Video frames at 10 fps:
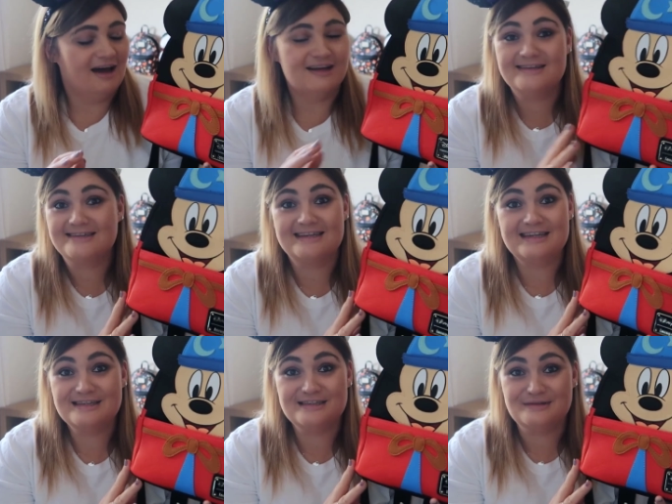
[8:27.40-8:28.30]
I just
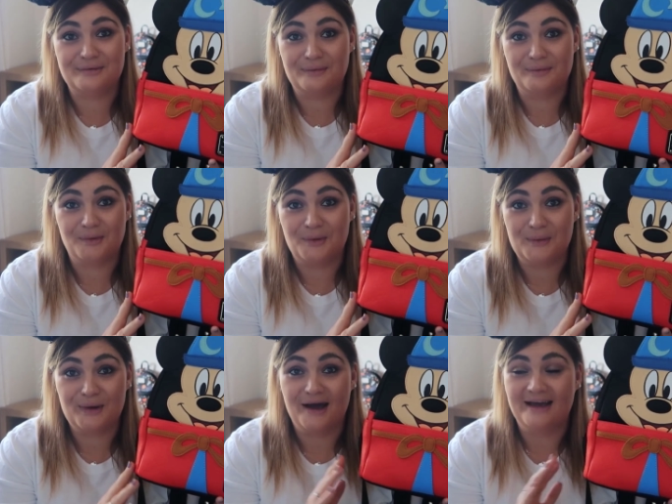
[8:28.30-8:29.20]
think he's
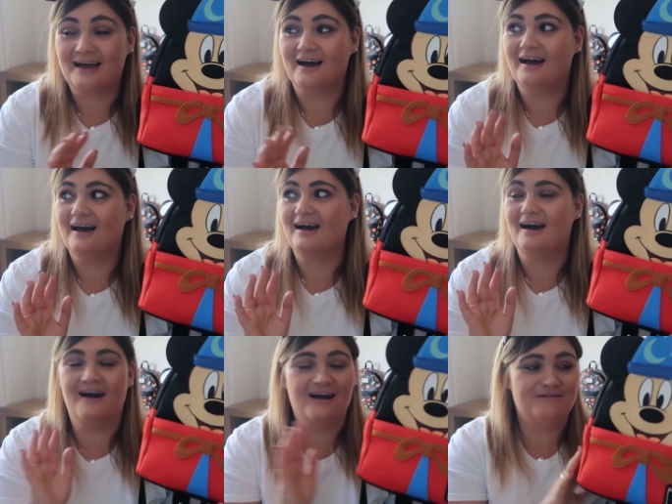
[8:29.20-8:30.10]
adorable. Like,
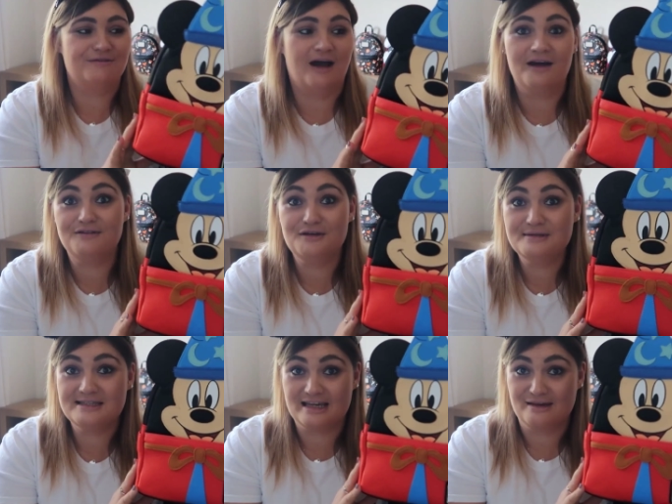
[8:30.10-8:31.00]
I've
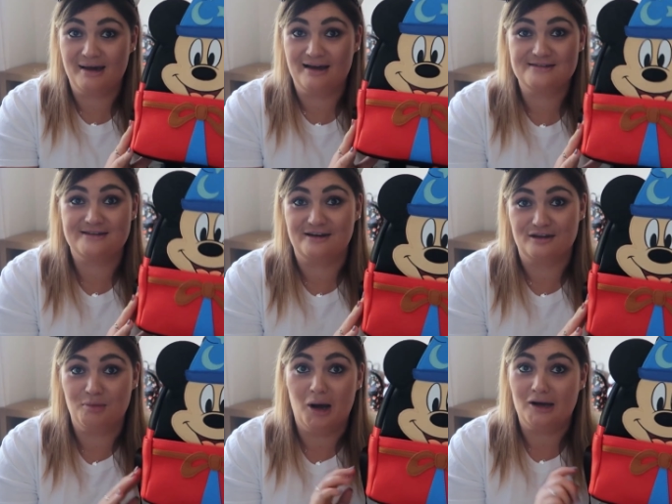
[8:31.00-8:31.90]
used him outside of
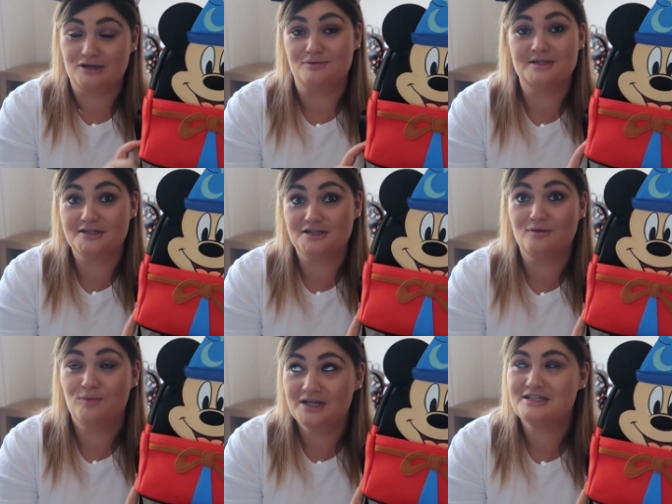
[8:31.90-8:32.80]
the parks,
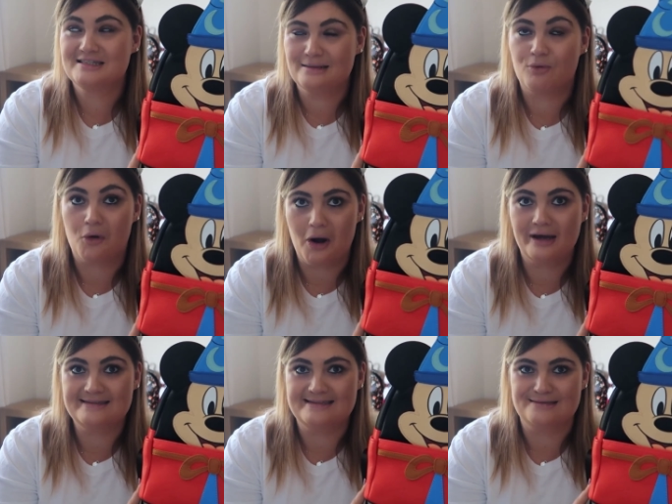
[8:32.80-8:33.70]
which
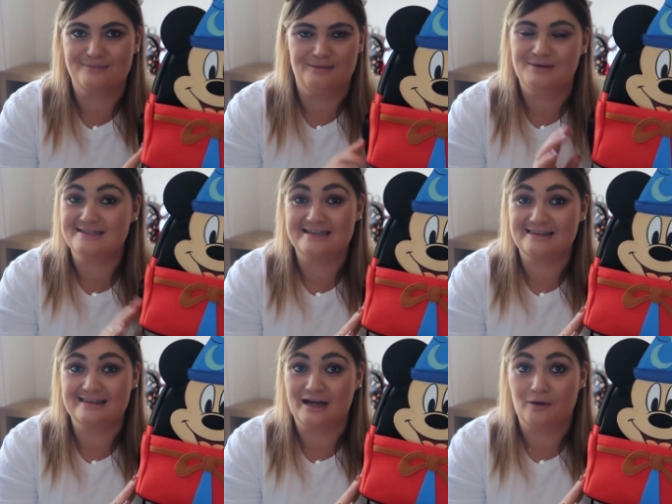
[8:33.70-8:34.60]
surprises me, because I
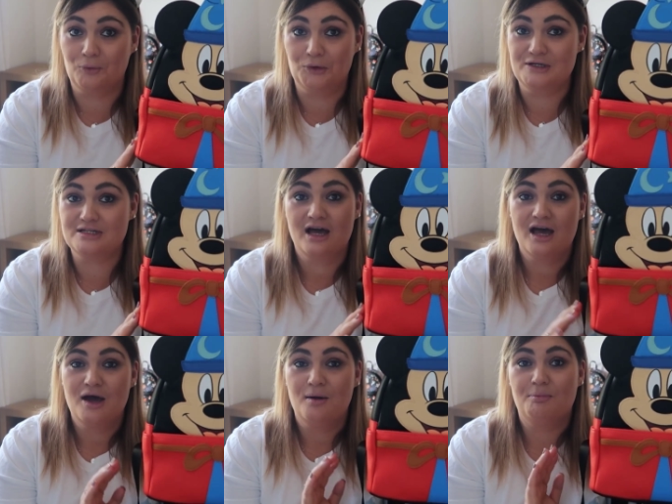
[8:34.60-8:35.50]
didn't think I would.
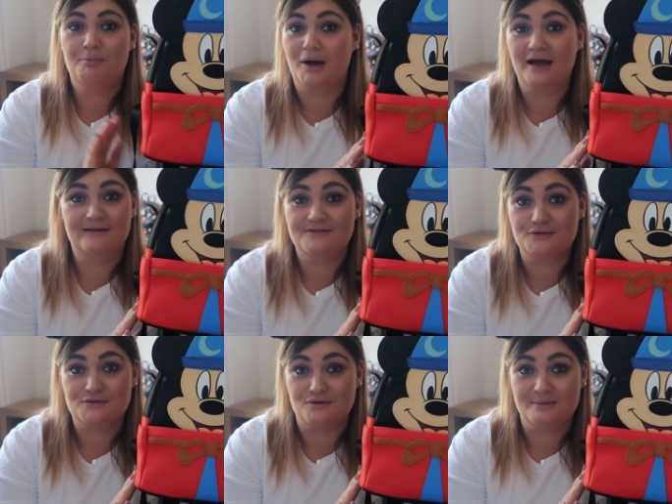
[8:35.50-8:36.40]
But I love
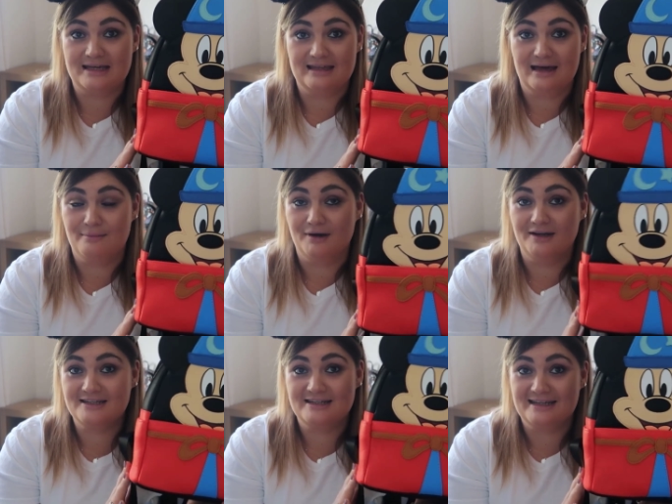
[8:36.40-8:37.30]
Sorcerer Mickey that
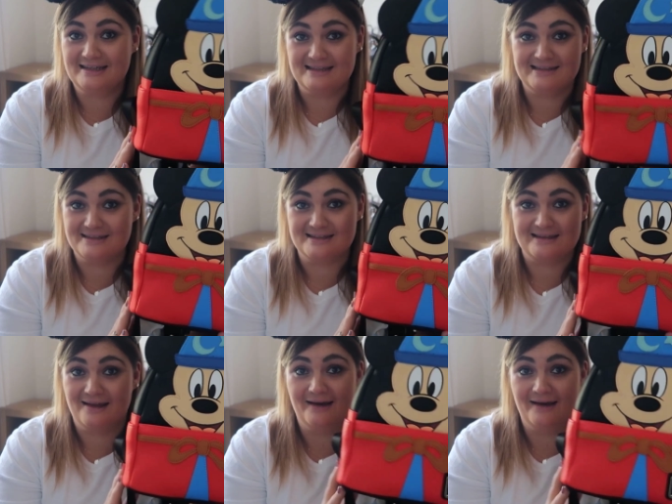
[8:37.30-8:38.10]
much. He's just